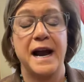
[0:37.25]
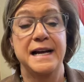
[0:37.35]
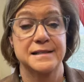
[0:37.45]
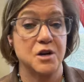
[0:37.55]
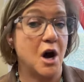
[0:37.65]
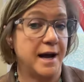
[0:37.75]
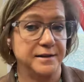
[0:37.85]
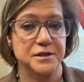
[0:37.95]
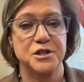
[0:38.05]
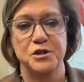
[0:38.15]
has
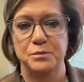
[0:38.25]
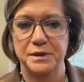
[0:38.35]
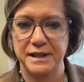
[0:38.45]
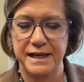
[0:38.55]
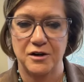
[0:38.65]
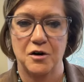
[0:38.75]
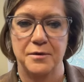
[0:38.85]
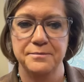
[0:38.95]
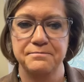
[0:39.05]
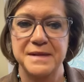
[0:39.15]
gotten too political.